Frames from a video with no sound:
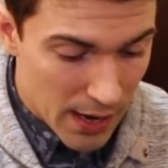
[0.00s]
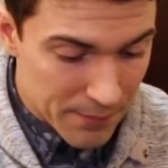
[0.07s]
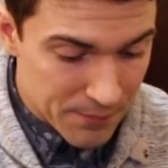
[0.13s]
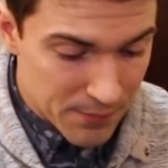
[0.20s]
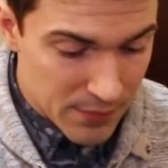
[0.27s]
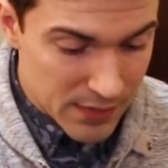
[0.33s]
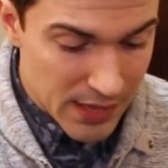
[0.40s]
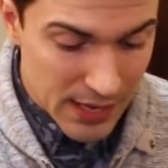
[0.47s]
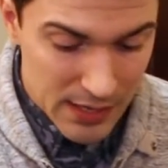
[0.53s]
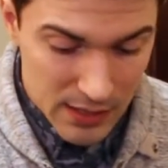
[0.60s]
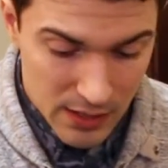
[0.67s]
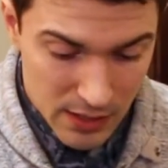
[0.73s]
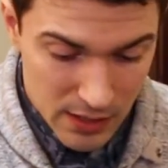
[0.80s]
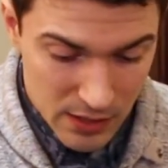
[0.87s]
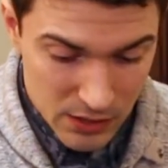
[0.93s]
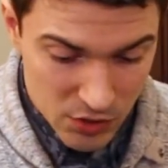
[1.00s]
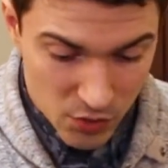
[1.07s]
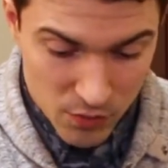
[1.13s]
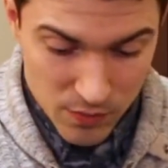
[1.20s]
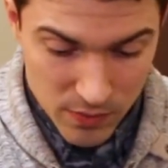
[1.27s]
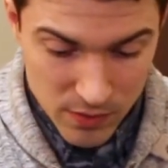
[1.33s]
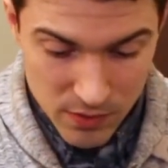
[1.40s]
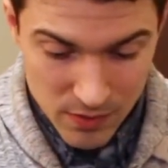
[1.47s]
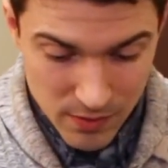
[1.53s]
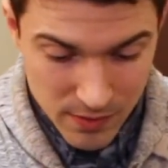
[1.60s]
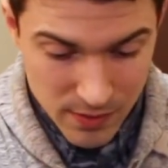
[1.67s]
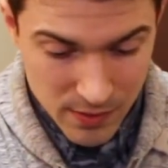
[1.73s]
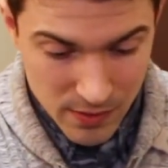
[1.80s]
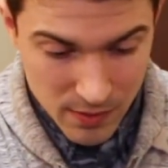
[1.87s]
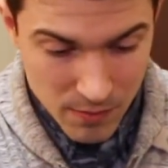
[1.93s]
um, then, so
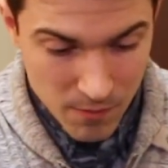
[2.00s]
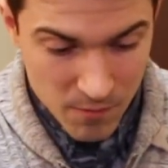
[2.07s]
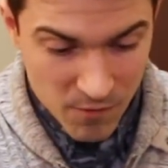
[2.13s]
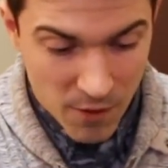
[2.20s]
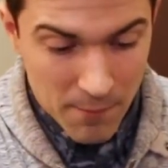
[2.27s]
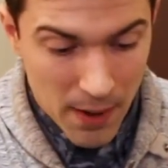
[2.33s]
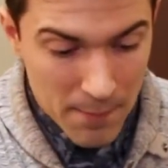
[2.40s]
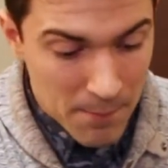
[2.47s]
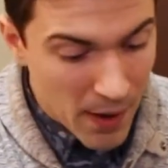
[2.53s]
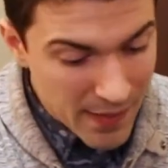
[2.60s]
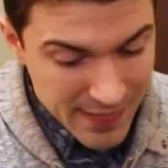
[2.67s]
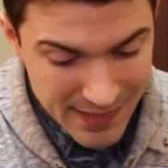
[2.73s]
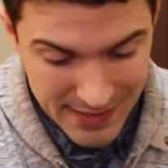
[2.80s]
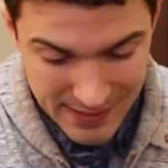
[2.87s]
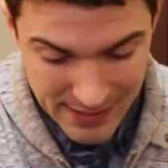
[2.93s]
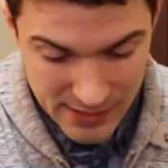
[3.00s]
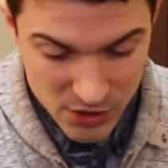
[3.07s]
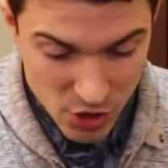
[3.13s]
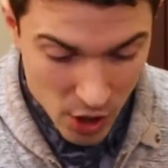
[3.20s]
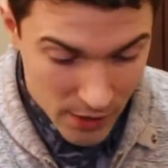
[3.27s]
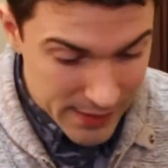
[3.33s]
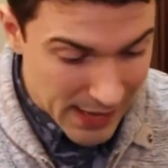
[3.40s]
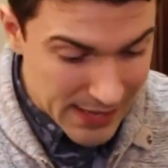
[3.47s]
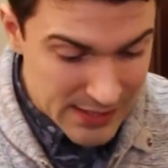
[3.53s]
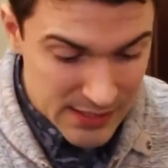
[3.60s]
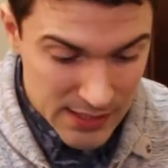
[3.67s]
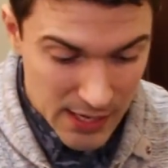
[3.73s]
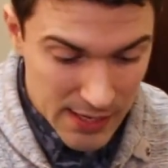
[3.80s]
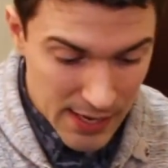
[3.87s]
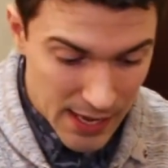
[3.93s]
from my monthly list on that
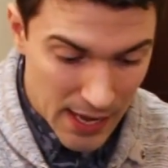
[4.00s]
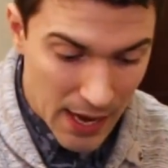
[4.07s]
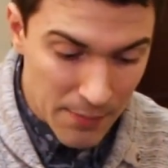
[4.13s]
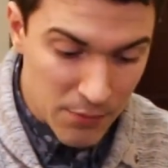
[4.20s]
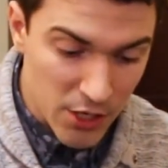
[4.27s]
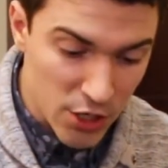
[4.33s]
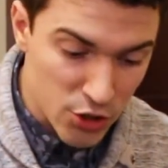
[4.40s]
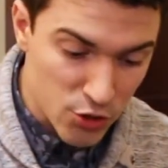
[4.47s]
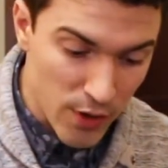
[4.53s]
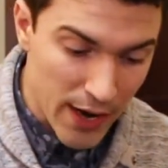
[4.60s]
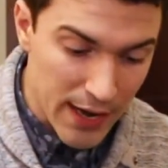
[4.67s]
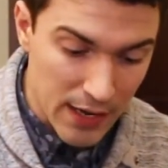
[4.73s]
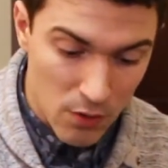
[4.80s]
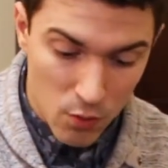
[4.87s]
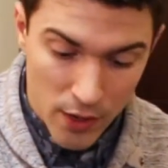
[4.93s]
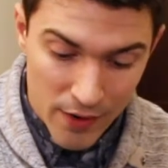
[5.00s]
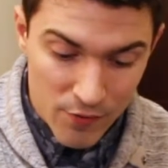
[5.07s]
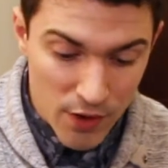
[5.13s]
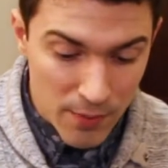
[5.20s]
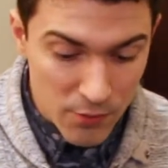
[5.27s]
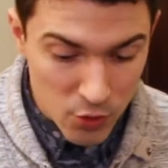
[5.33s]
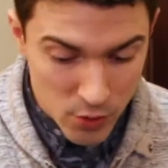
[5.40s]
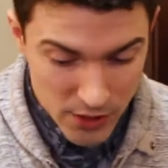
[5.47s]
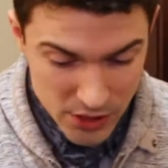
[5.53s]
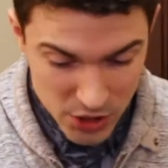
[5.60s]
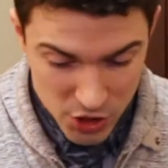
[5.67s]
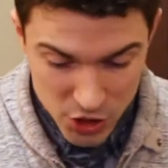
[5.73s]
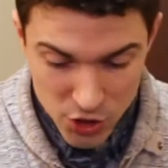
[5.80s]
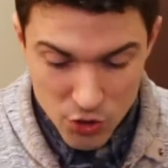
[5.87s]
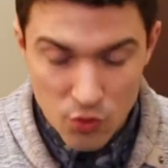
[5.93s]
Sunday, I'm going to drag whatever I'm going
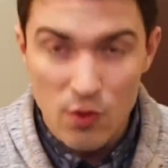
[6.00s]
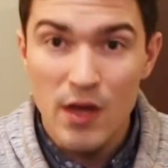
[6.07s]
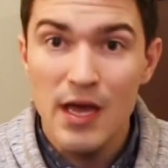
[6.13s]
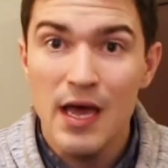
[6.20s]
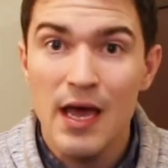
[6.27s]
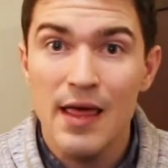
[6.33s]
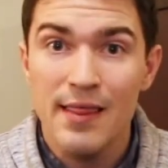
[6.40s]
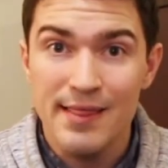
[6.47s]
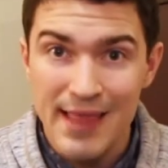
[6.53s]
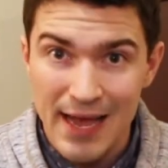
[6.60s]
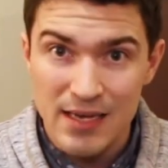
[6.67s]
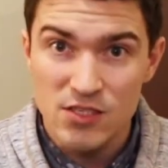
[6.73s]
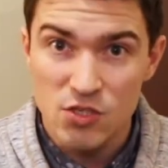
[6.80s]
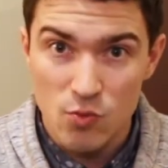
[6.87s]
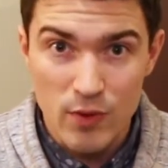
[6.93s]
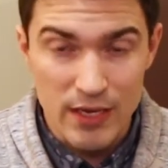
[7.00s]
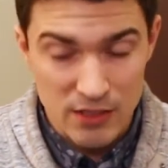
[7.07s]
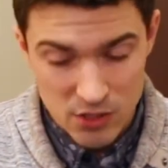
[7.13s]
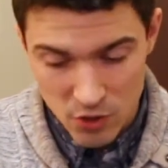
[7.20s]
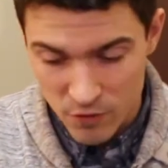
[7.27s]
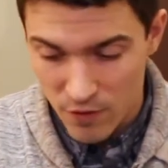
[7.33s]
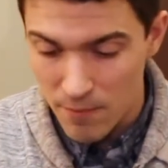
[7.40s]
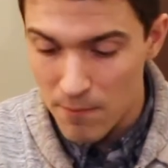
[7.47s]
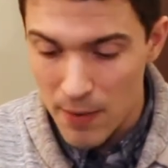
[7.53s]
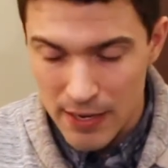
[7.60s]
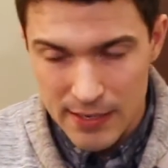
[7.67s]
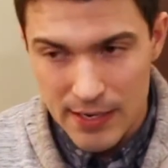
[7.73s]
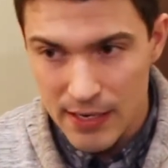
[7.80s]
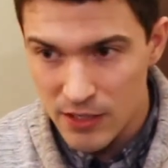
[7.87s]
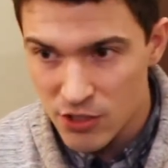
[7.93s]
to do next week. So from
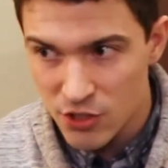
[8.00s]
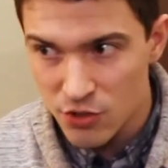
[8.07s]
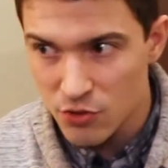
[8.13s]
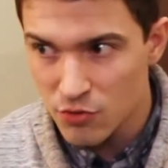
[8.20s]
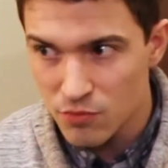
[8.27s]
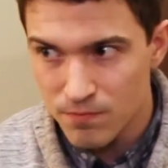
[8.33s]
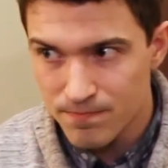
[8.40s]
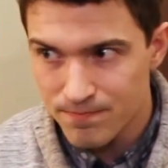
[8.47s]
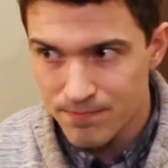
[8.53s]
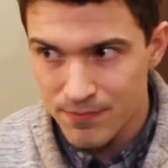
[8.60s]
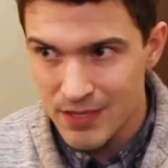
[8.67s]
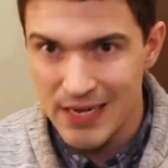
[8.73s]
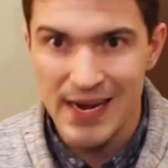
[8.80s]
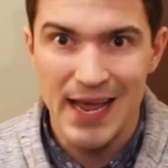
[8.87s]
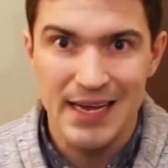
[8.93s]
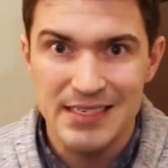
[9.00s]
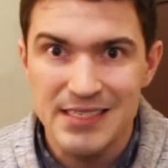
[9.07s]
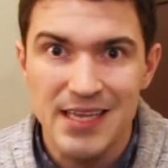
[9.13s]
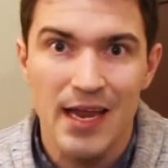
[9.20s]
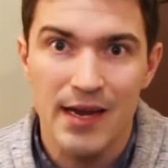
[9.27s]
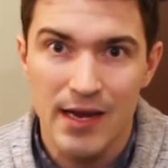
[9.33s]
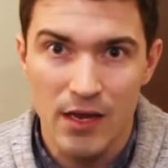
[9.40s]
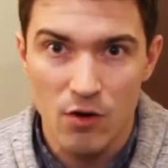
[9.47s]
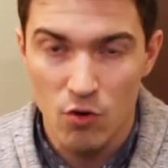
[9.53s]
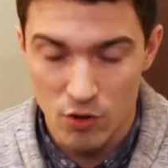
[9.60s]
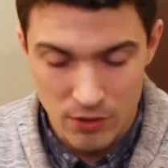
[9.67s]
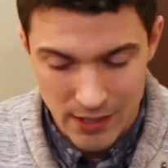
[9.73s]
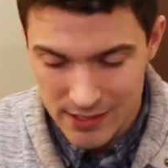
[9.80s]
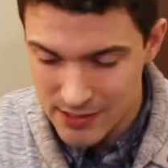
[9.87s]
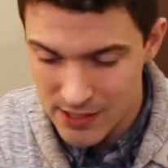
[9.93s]
Monday to the next Sunday
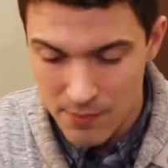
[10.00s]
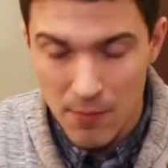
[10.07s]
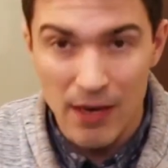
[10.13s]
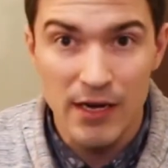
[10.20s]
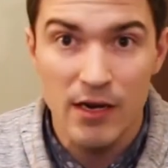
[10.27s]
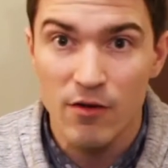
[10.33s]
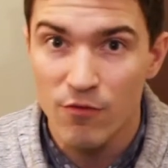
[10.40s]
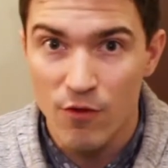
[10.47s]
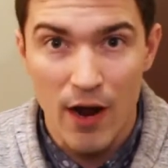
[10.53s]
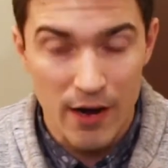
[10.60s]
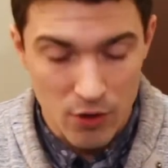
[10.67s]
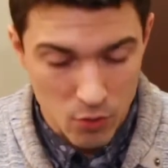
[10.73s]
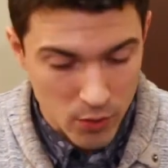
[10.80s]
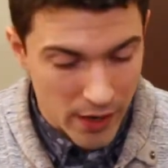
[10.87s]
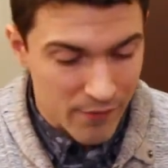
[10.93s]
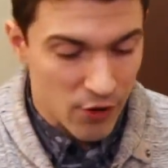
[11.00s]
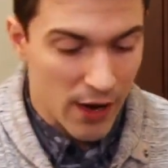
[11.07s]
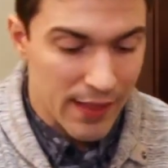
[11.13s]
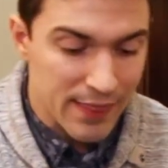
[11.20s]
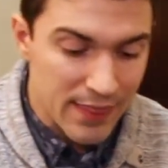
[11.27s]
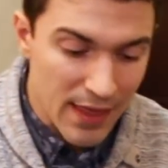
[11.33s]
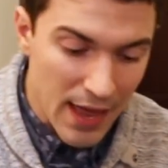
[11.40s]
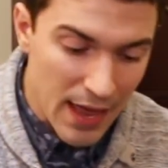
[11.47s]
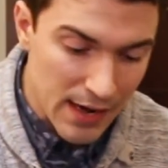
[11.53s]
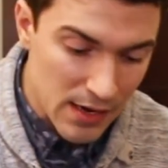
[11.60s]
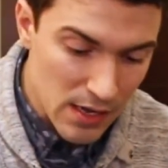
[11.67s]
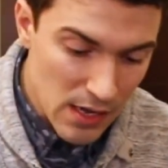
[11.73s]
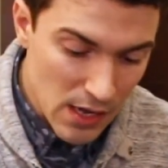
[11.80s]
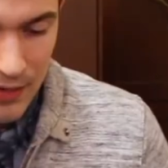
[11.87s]
or let's say Monday to Friday or whatever. And then